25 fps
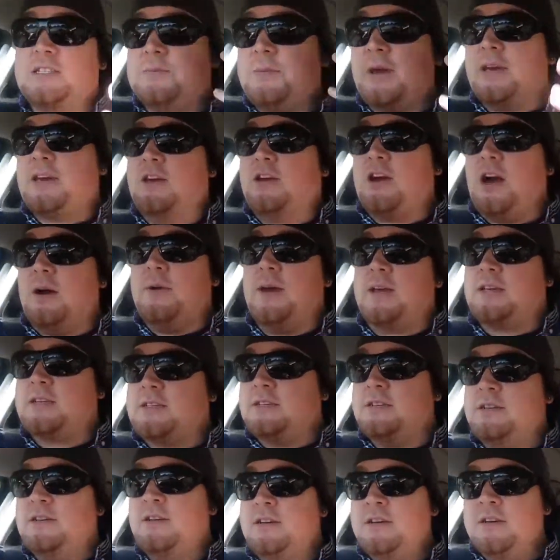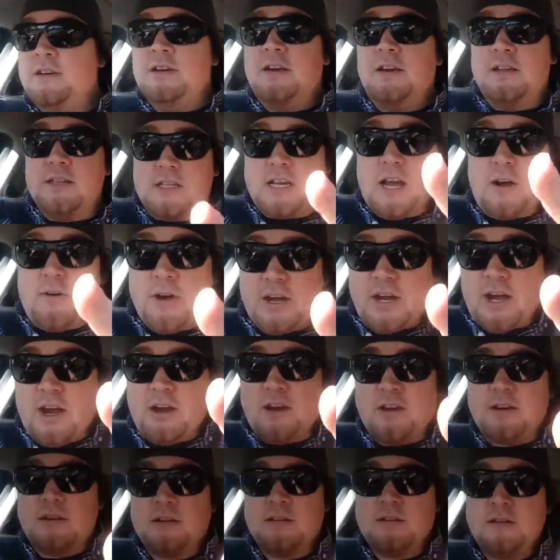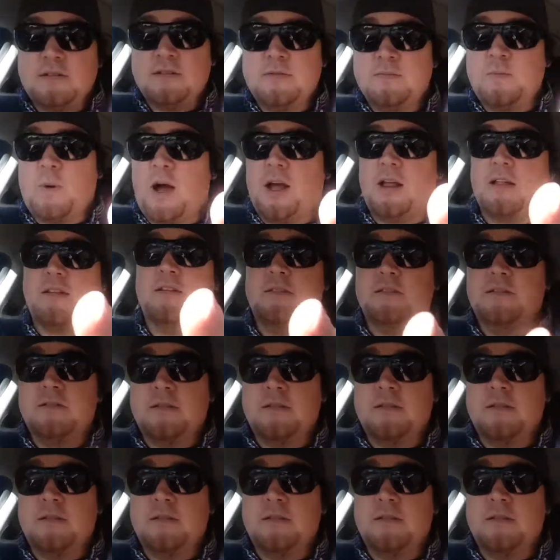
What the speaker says: days of making comics, and so are you. Well,